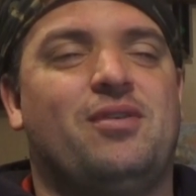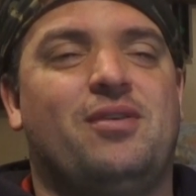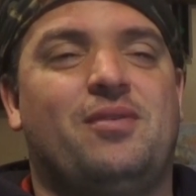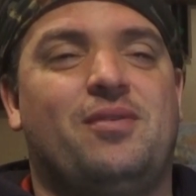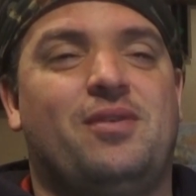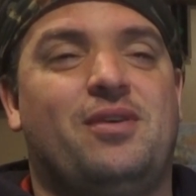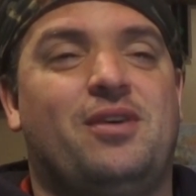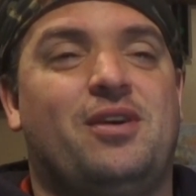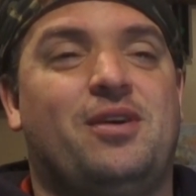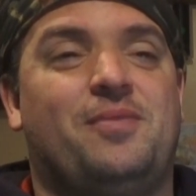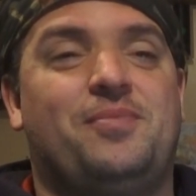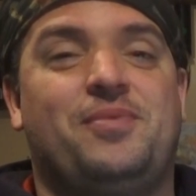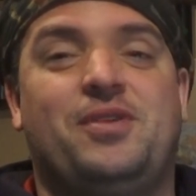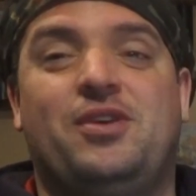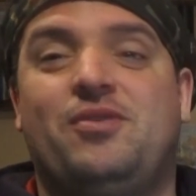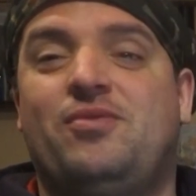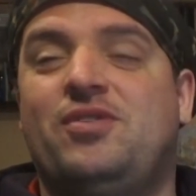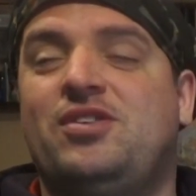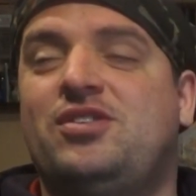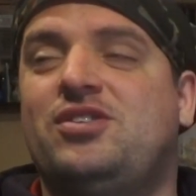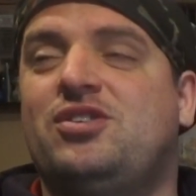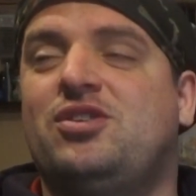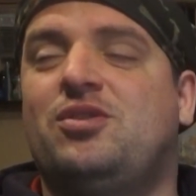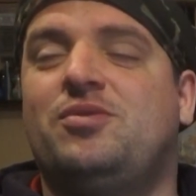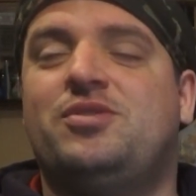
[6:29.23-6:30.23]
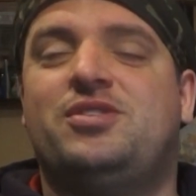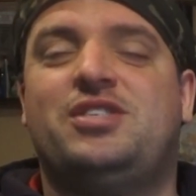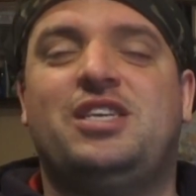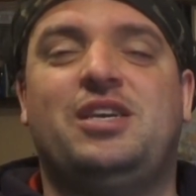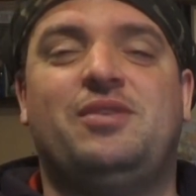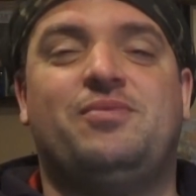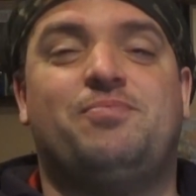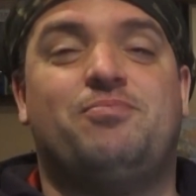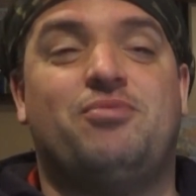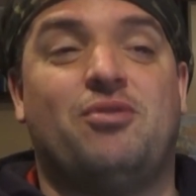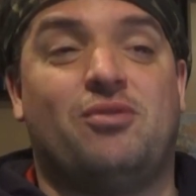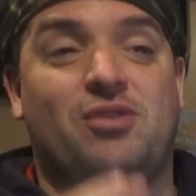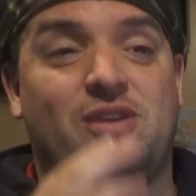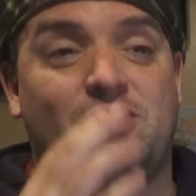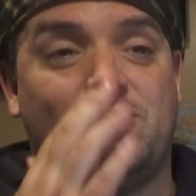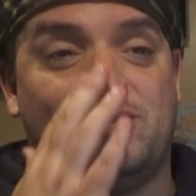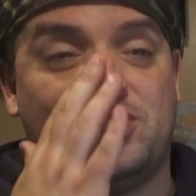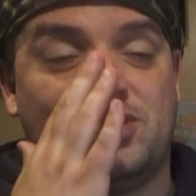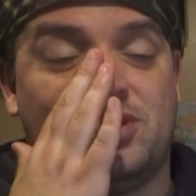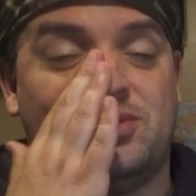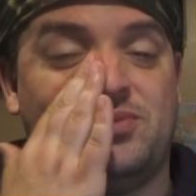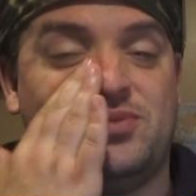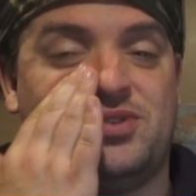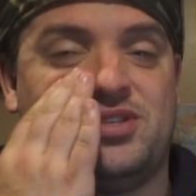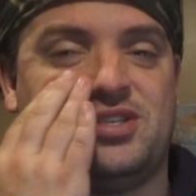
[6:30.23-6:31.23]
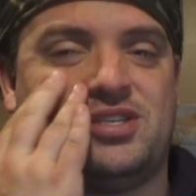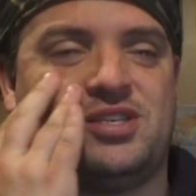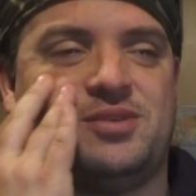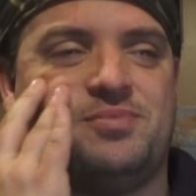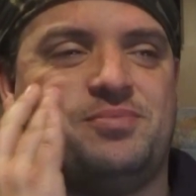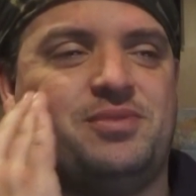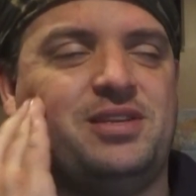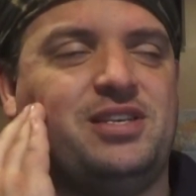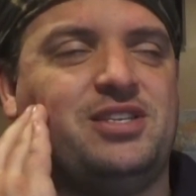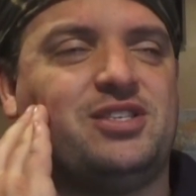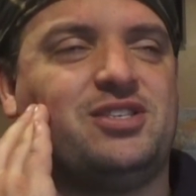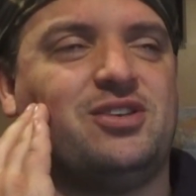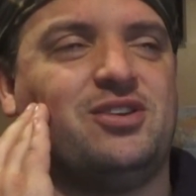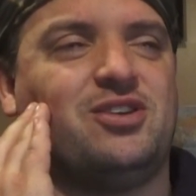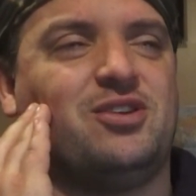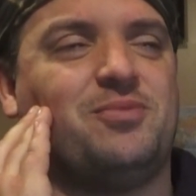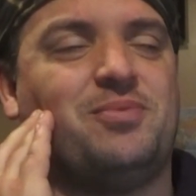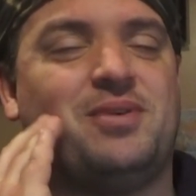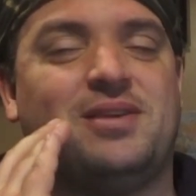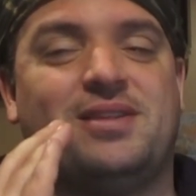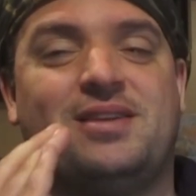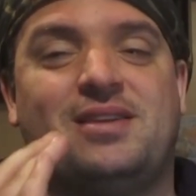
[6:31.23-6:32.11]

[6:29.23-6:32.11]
the original Z Broly was a complete psychopath,